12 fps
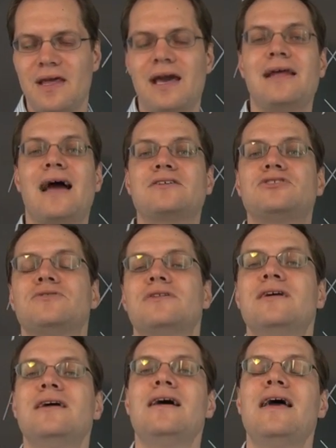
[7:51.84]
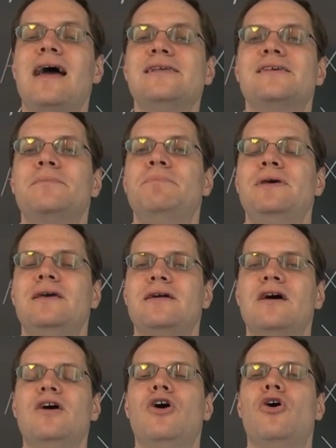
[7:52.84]
and actually ends up
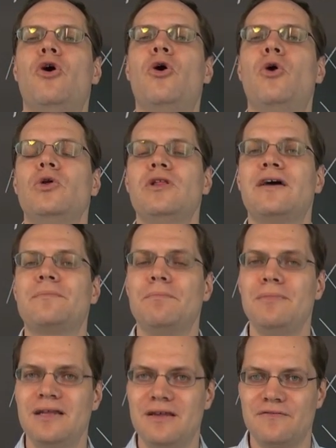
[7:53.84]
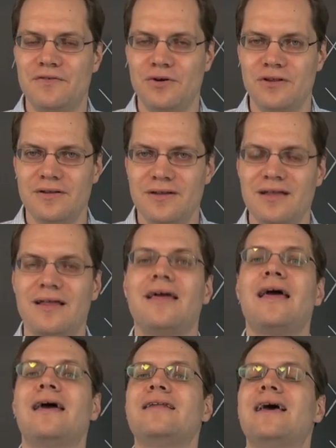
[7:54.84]
being a whole lot meaningful
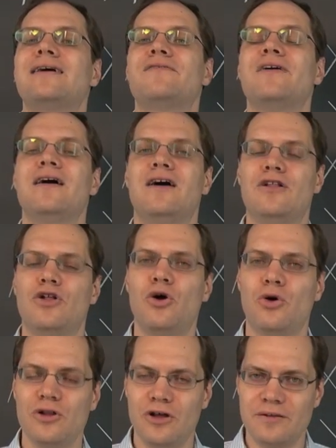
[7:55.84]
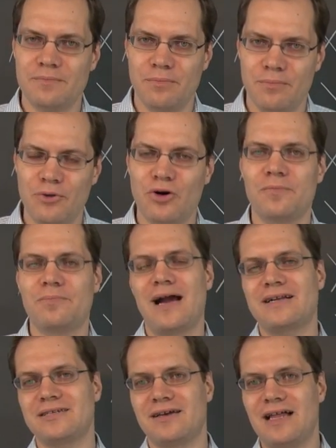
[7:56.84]
and have a whole lot more
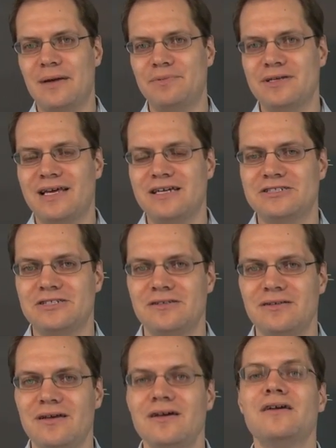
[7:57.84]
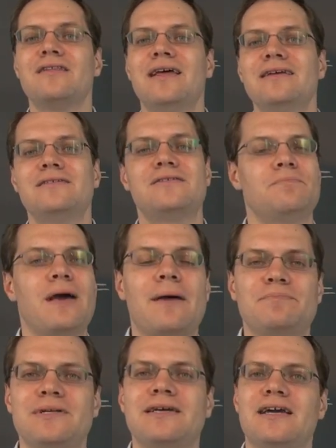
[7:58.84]
practical application than
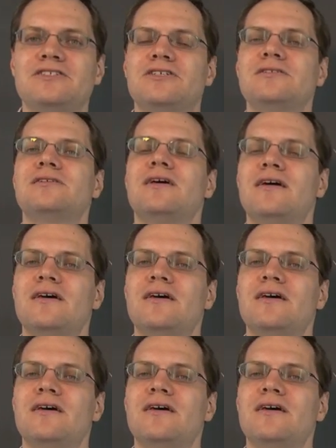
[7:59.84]
applications